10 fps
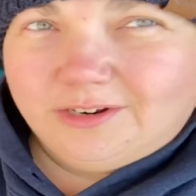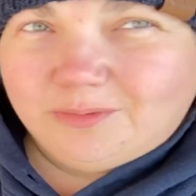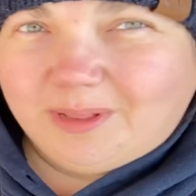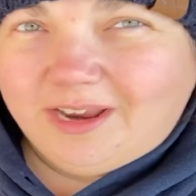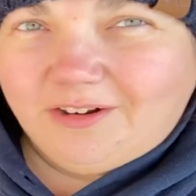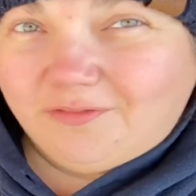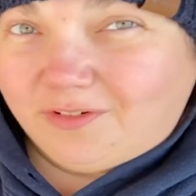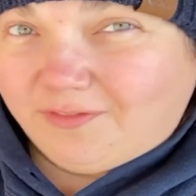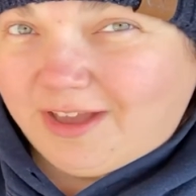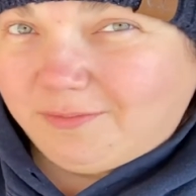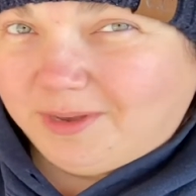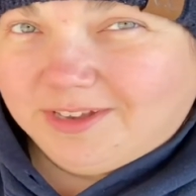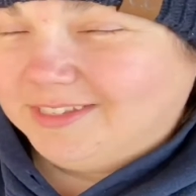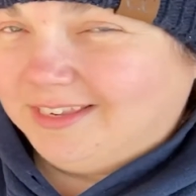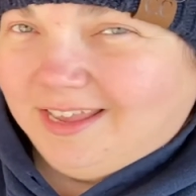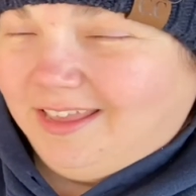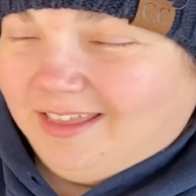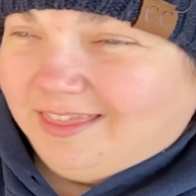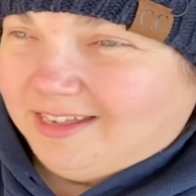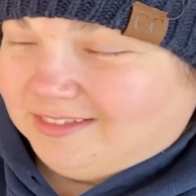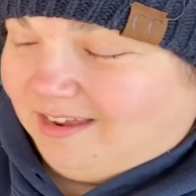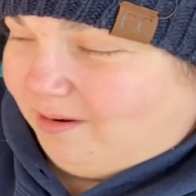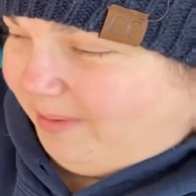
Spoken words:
planter for $5. That's not a bad